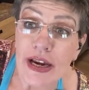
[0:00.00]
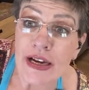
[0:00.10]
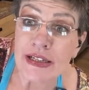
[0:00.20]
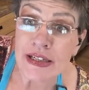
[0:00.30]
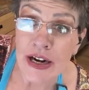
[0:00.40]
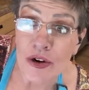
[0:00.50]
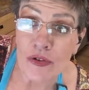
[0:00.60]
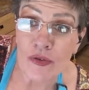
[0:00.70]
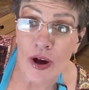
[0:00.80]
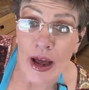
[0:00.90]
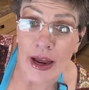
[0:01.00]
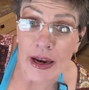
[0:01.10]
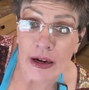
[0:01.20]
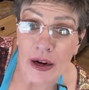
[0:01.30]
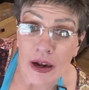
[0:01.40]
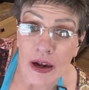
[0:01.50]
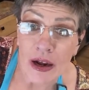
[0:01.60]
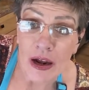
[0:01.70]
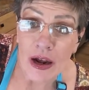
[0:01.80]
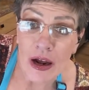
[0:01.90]
that is terrifying.
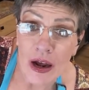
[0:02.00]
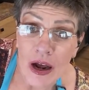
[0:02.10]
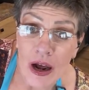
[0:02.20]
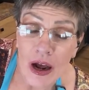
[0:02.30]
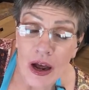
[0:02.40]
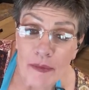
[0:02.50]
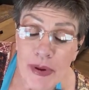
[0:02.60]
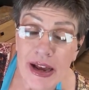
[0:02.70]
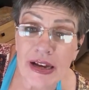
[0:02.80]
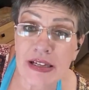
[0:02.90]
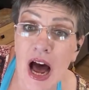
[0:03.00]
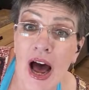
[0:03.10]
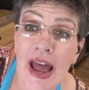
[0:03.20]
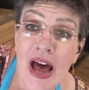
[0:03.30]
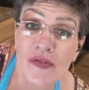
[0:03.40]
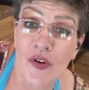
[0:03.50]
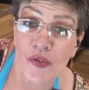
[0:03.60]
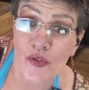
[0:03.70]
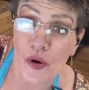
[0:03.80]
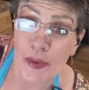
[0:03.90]
Because I have a
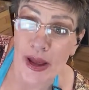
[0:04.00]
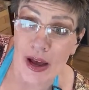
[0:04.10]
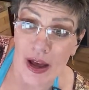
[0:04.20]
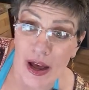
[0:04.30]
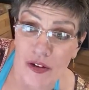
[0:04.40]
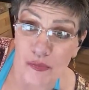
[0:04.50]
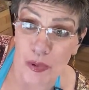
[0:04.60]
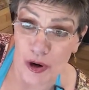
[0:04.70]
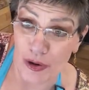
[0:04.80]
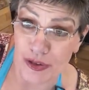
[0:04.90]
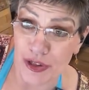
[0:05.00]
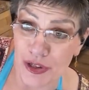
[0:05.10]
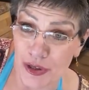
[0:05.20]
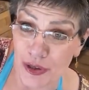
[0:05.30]
phobia of birds.